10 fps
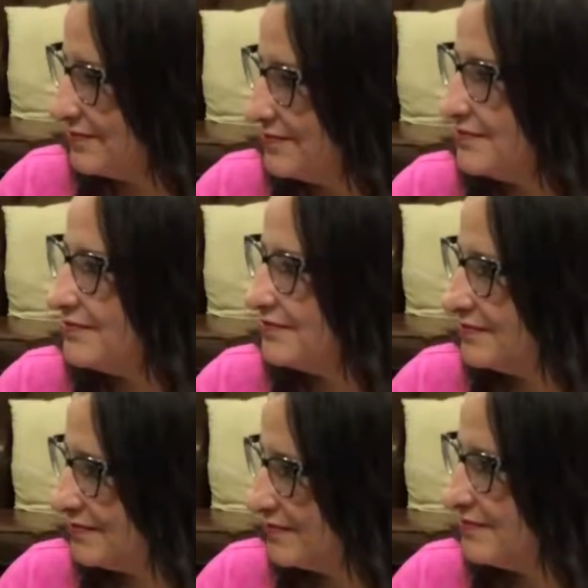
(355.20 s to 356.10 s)

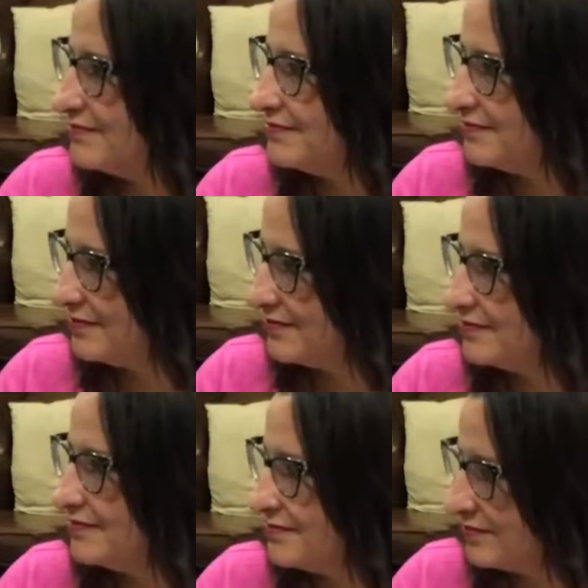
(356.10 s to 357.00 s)

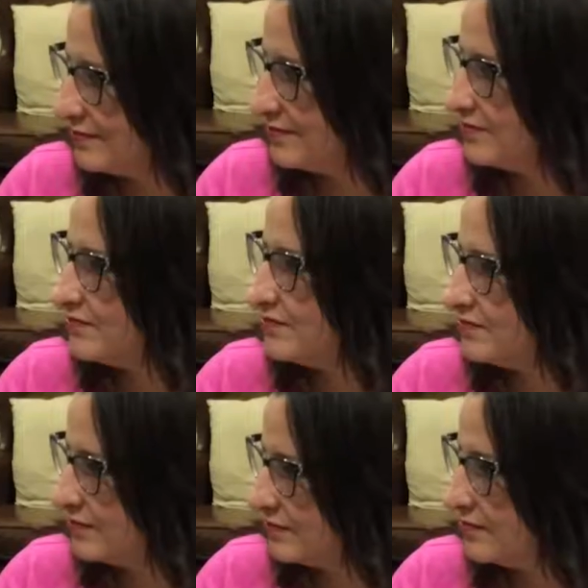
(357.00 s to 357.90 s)

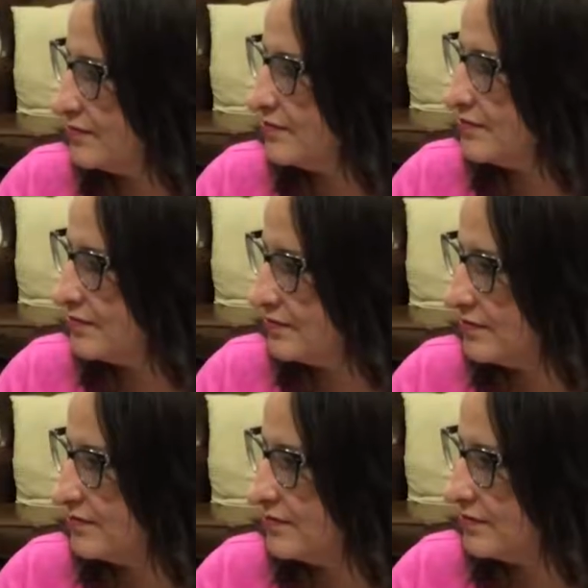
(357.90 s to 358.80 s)

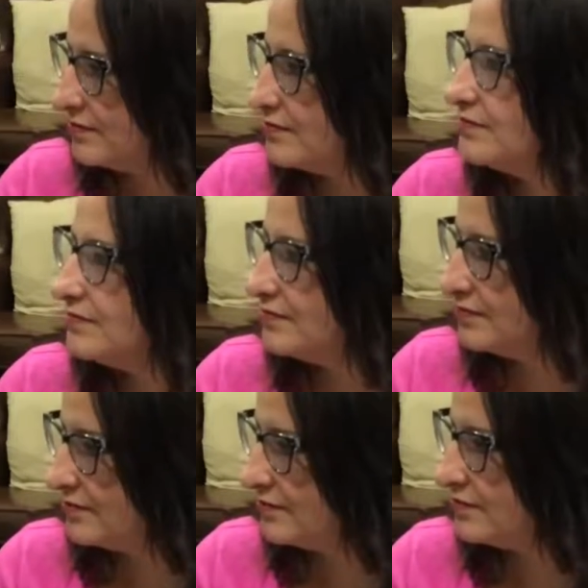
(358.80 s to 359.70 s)

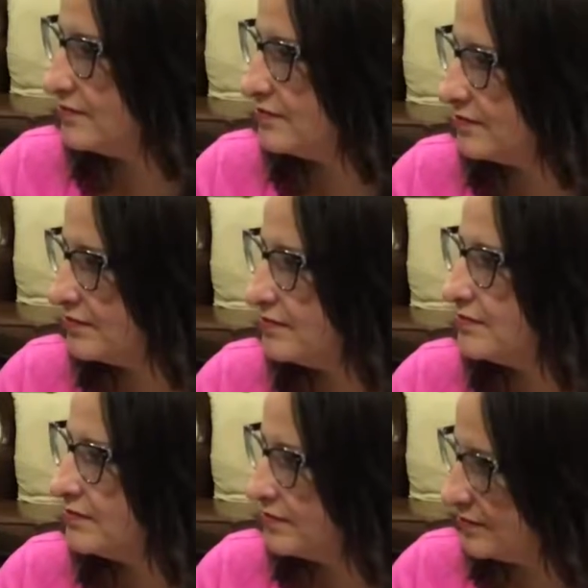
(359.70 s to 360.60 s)

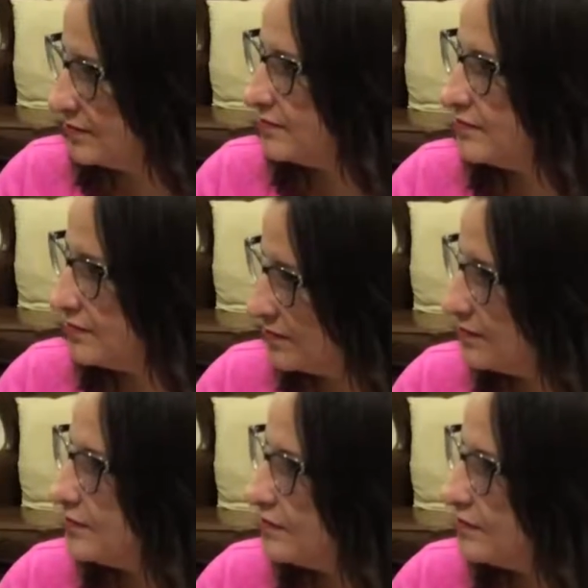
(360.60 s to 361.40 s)
(not speaking)